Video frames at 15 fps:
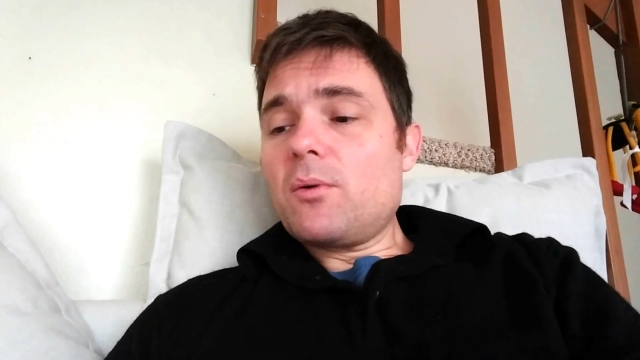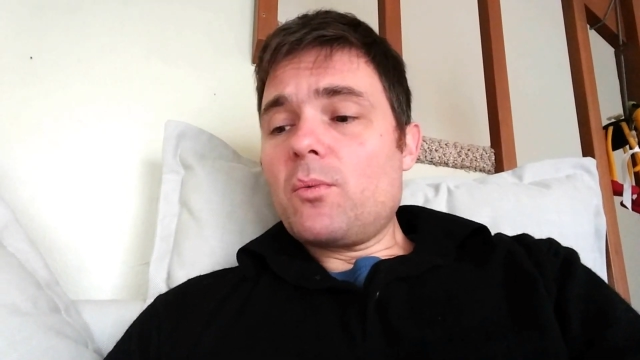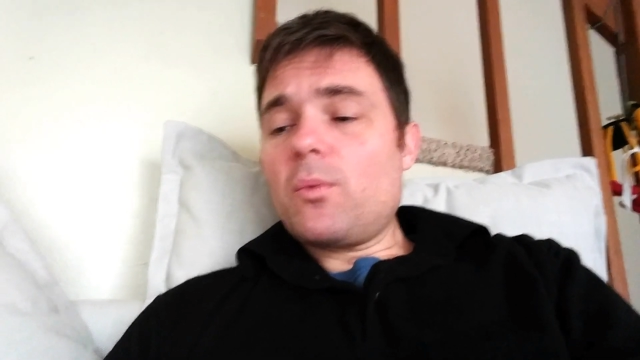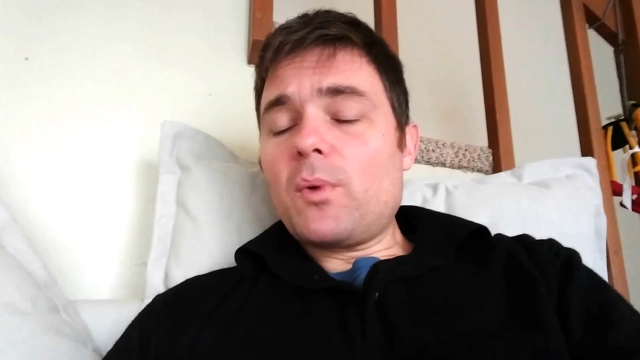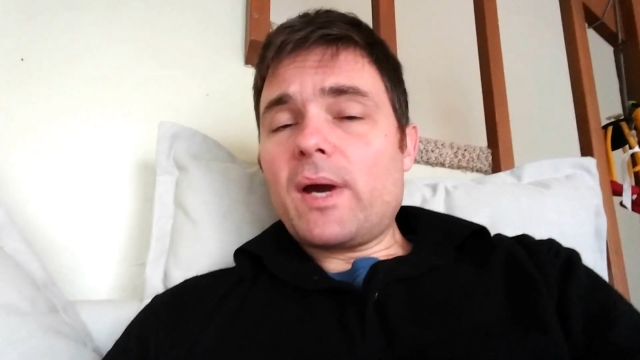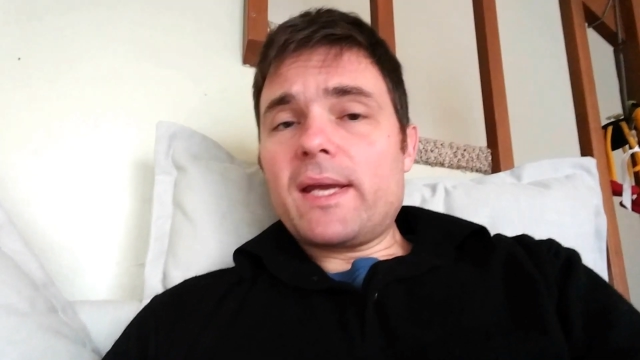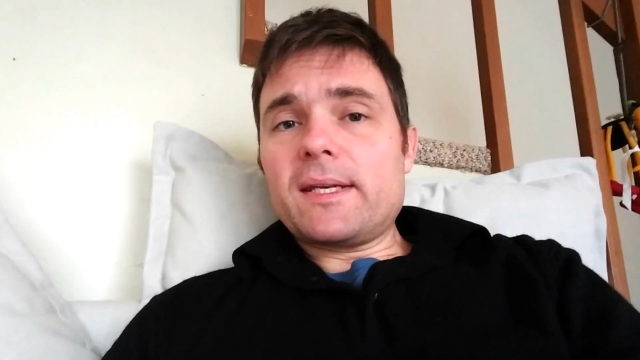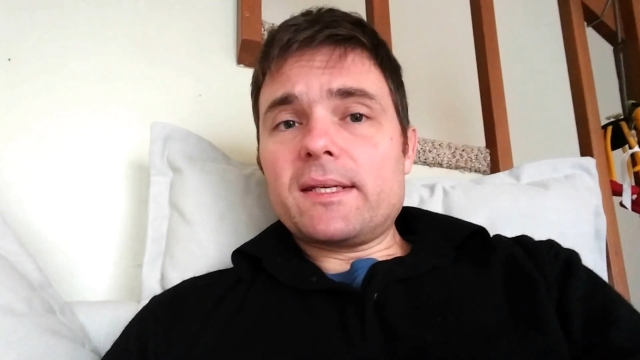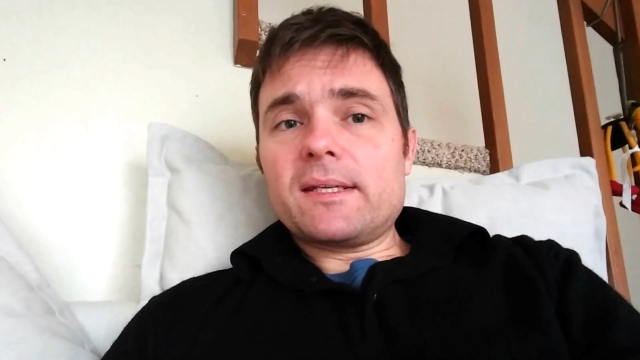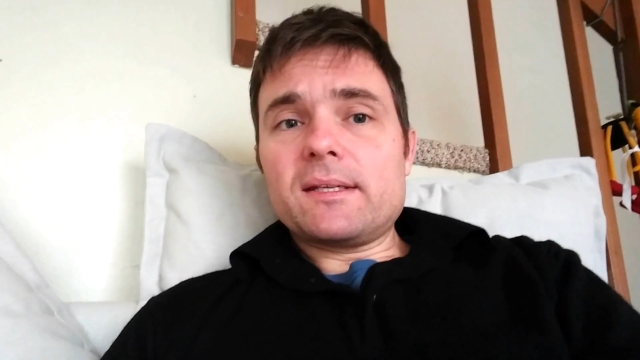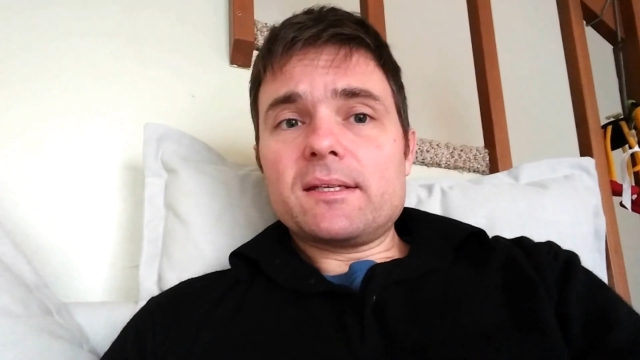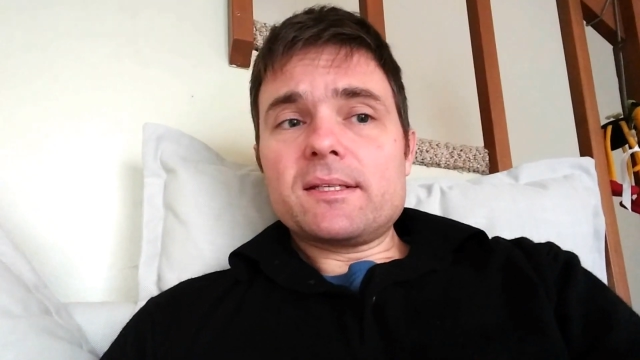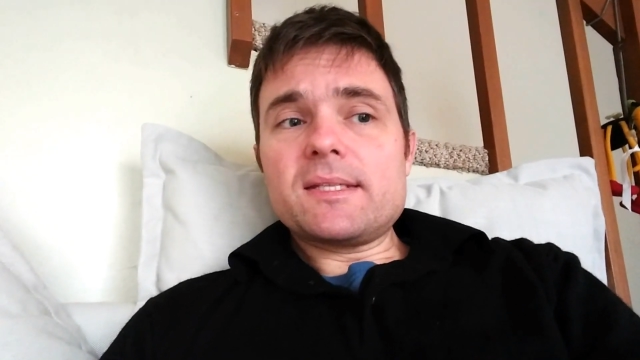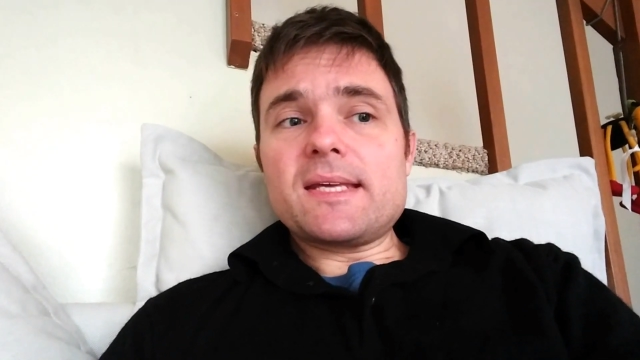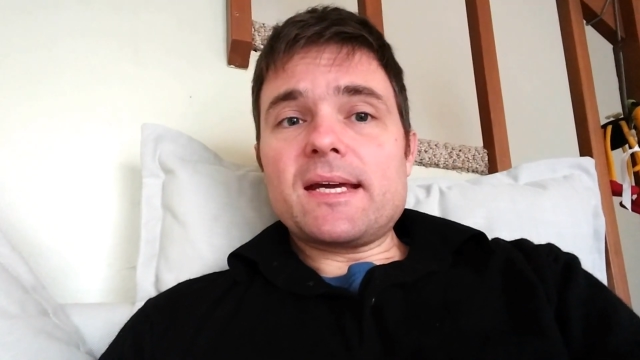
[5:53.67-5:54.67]
when
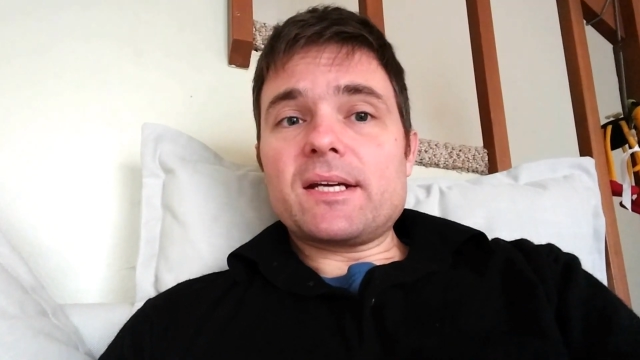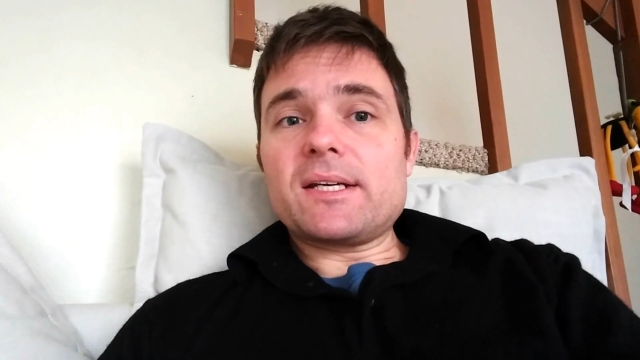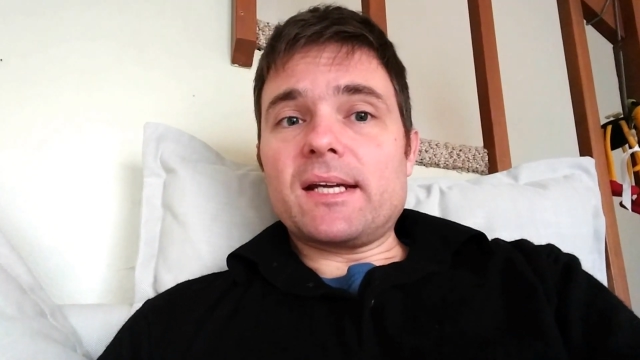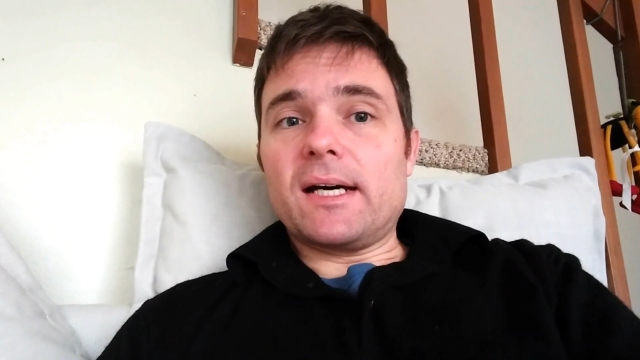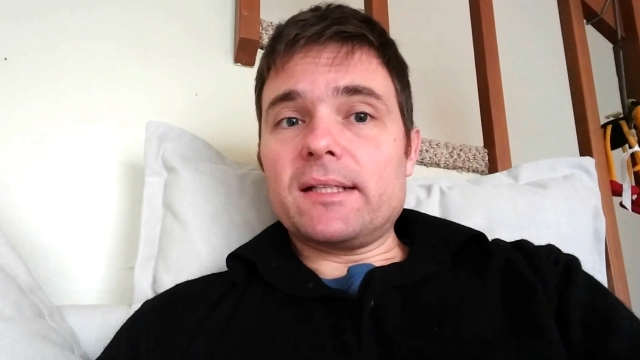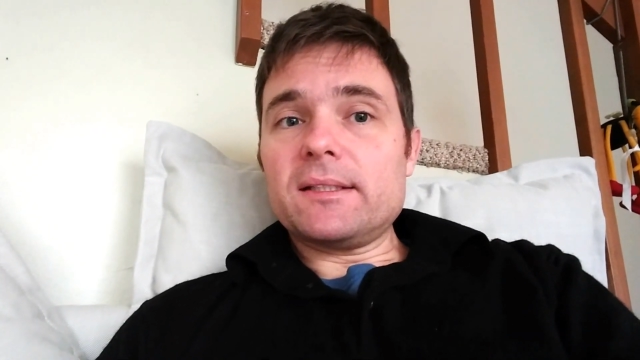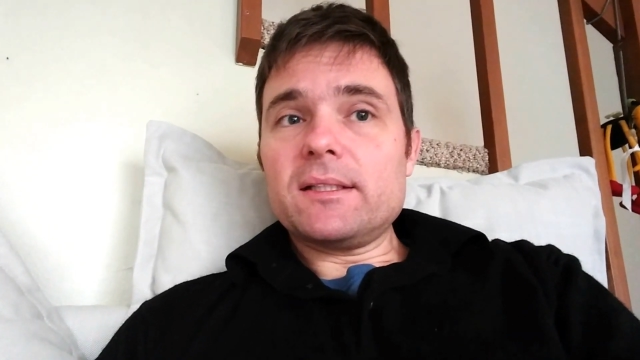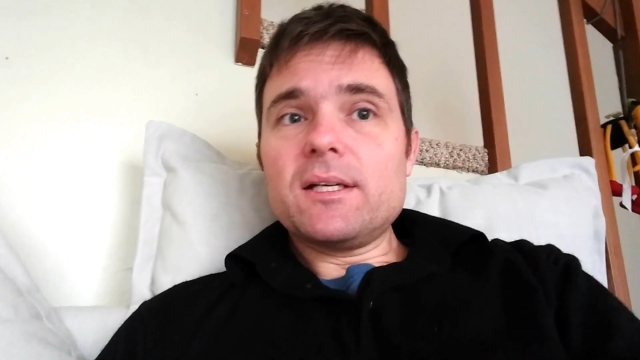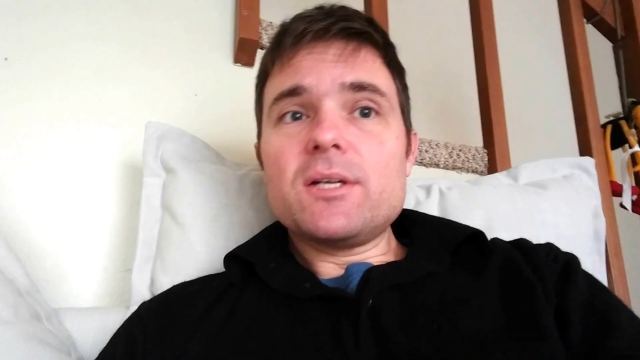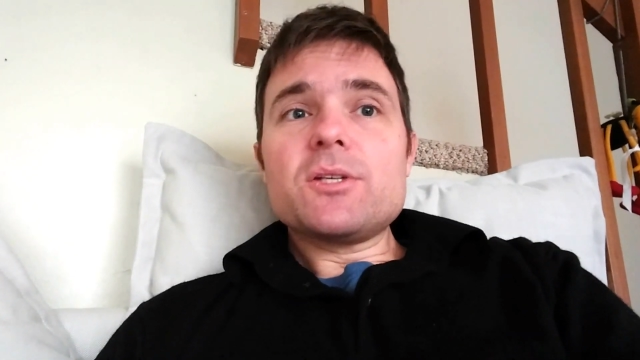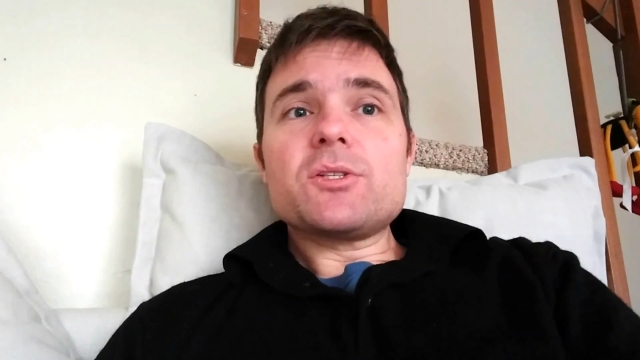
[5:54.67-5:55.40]
they're done.